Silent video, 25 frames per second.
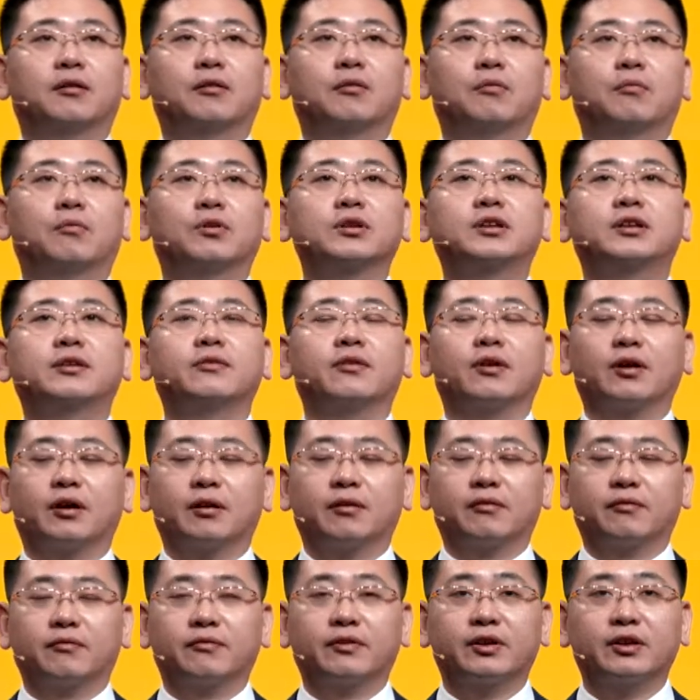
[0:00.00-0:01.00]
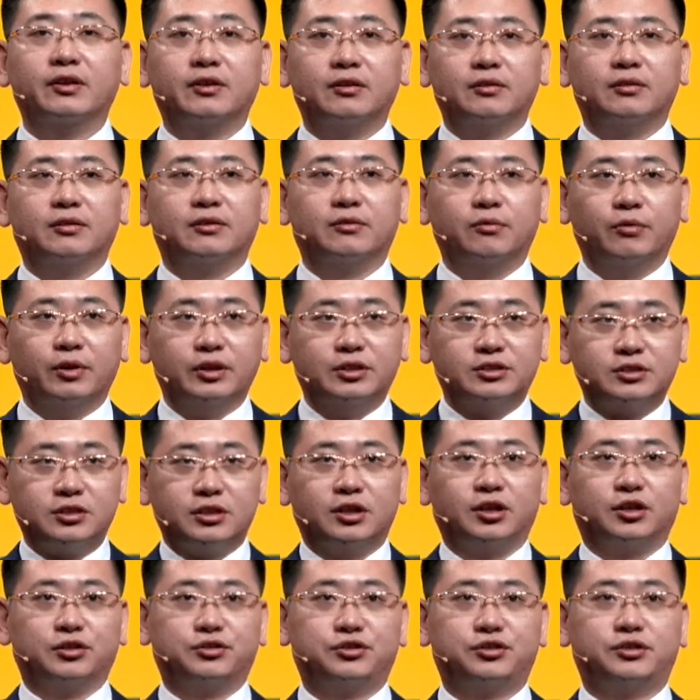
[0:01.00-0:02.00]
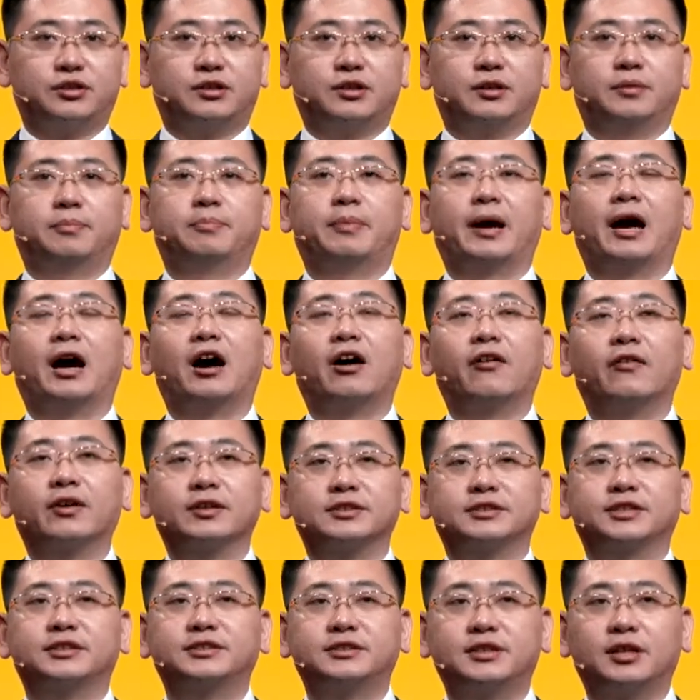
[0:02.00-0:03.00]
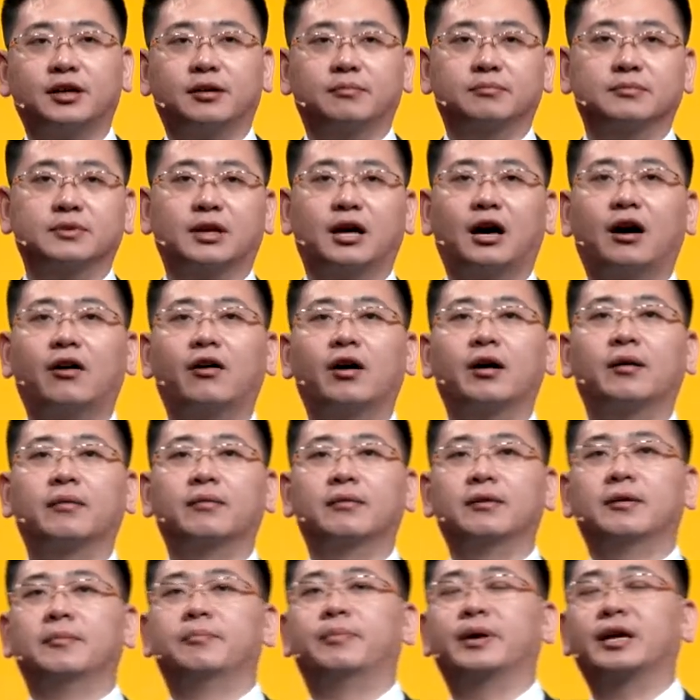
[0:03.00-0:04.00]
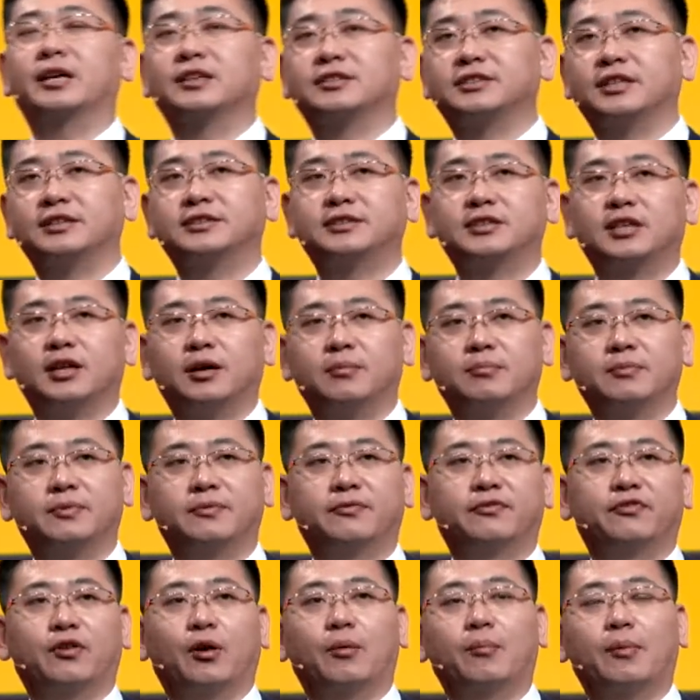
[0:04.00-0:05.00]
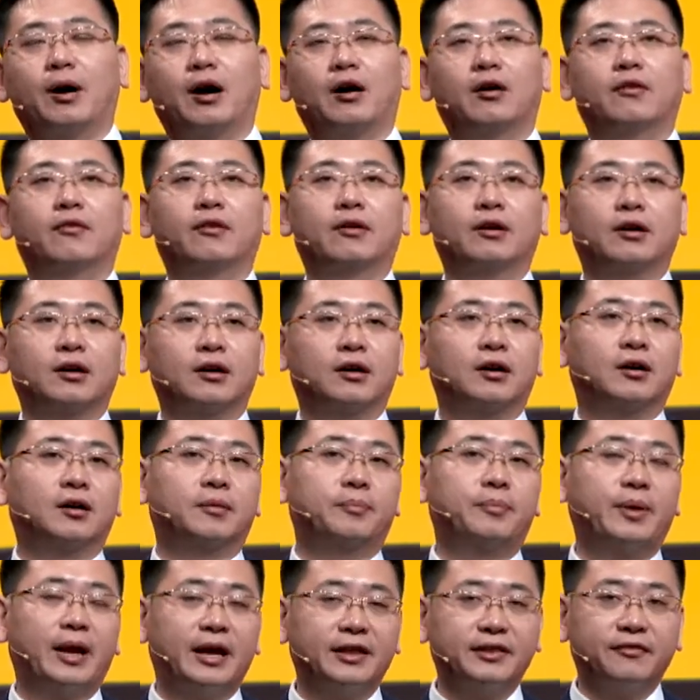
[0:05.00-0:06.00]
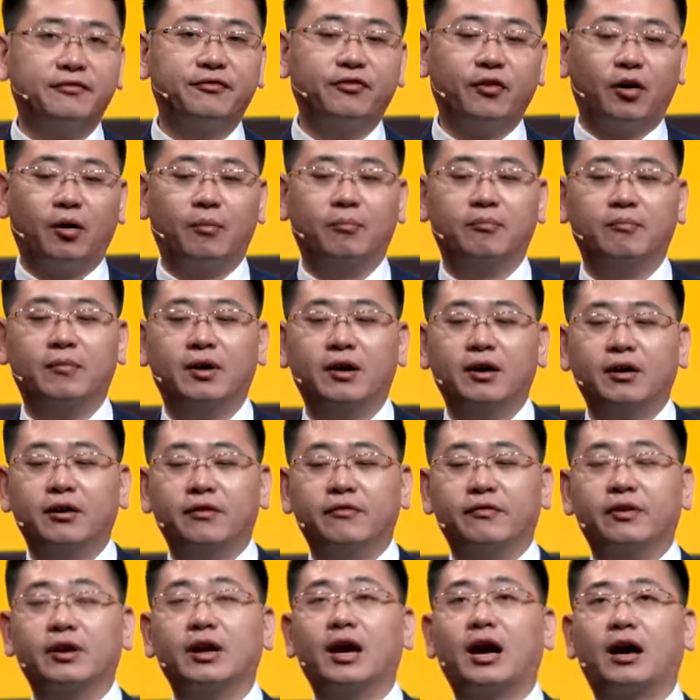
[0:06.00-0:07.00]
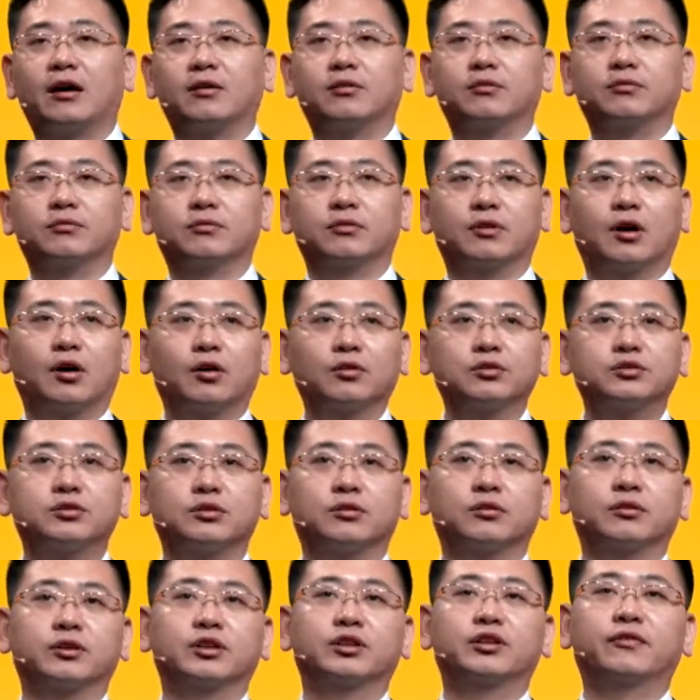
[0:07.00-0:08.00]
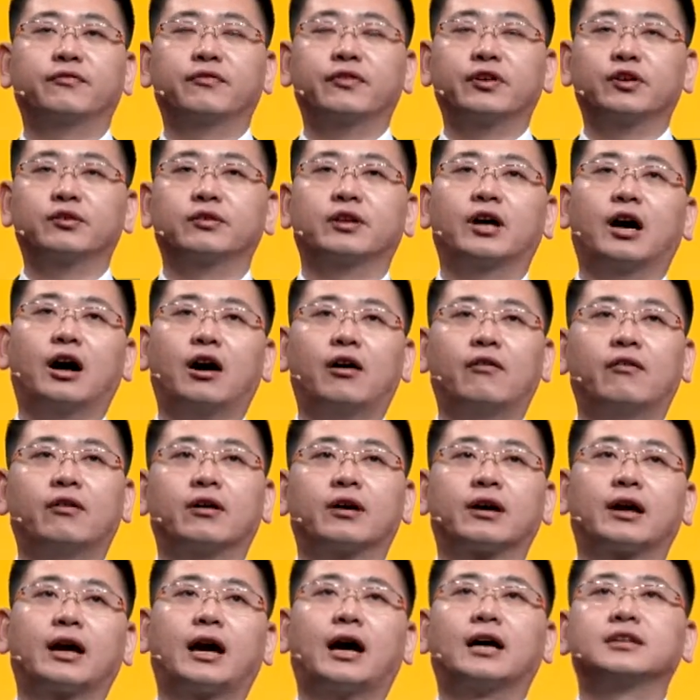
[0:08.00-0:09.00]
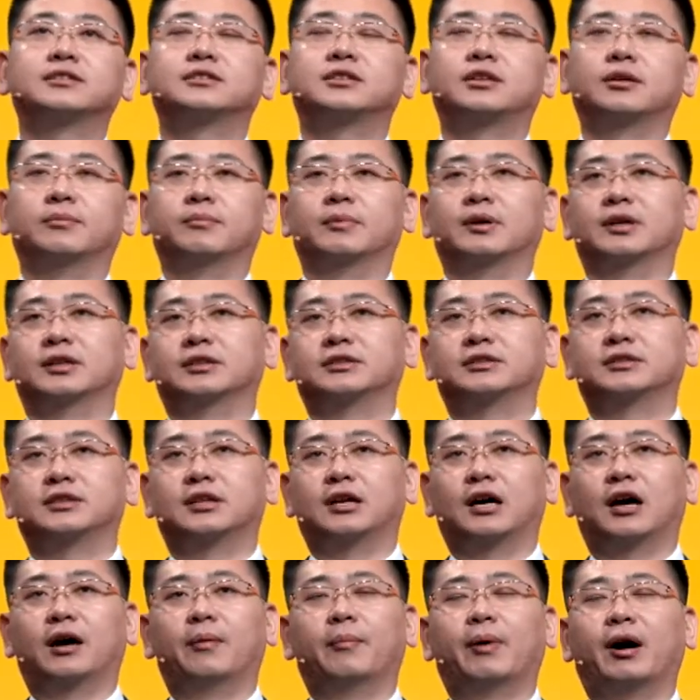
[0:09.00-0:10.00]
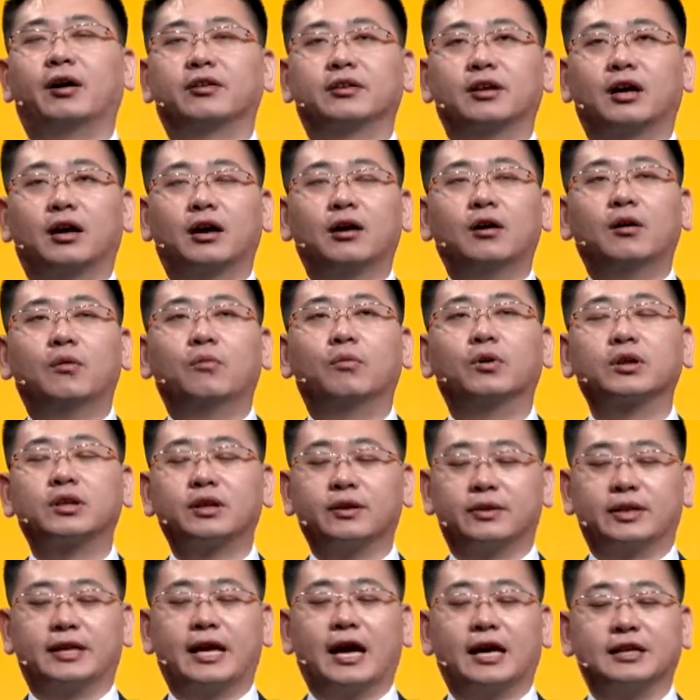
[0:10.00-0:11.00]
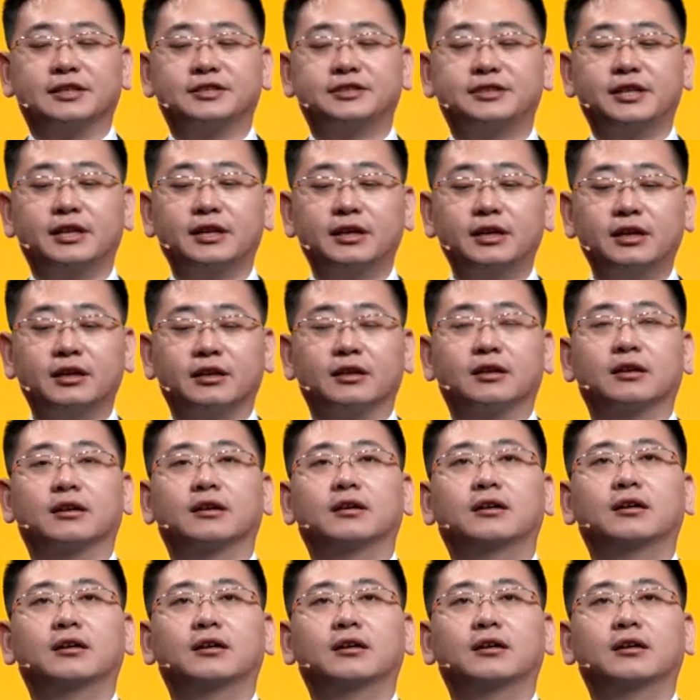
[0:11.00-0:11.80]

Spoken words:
what we researched by our system, our big system from our platform, we have also interviewed our customers about what they are thinking